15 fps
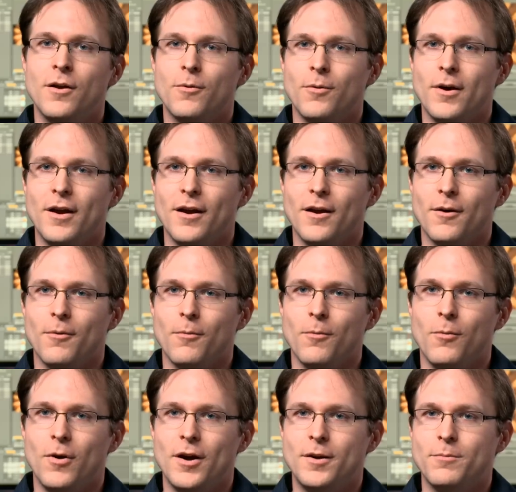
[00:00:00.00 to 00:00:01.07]
where
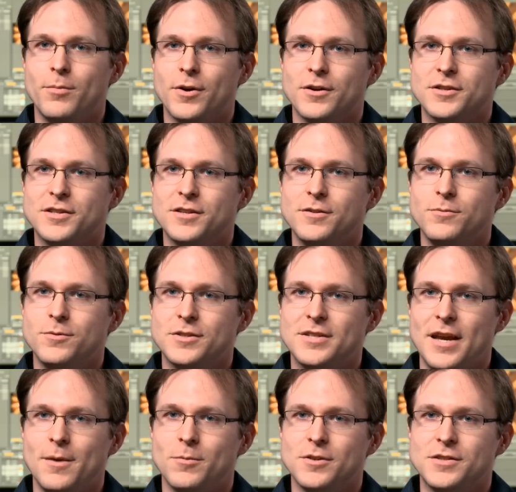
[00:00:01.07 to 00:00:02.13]
one person was
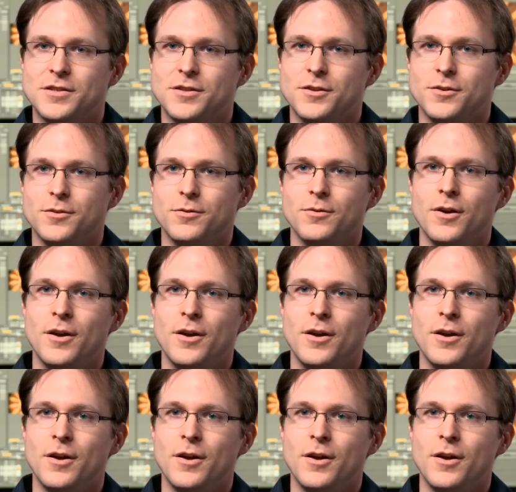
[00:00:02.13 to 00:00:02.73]
able to